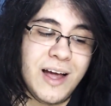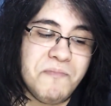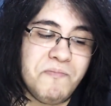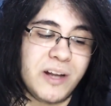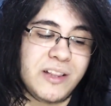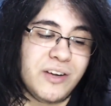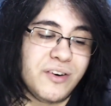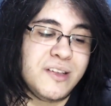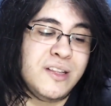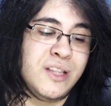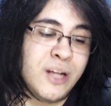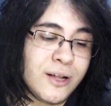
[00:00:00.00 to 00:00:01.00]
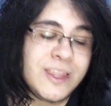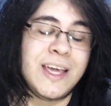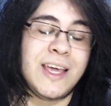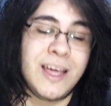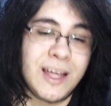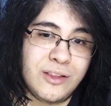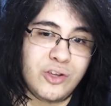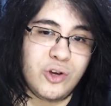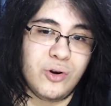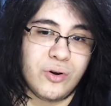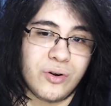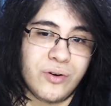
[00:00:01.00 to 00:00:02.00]
but there's nothing he can
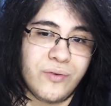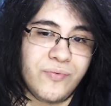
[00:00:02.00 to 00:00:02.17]
do.